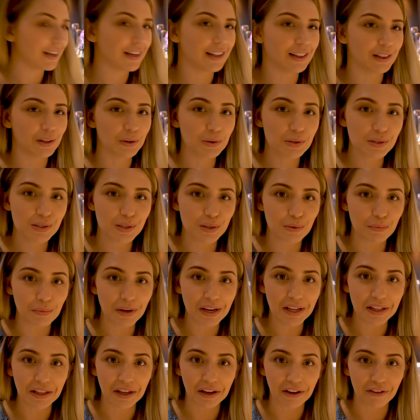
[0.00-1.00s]
It looks to
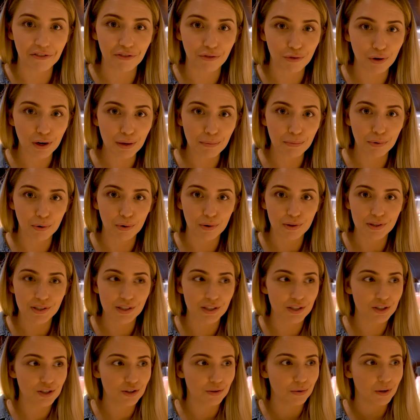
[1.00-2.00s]
me like a free pour
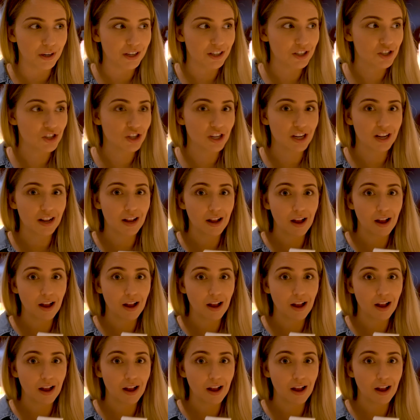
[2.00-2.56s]
situation.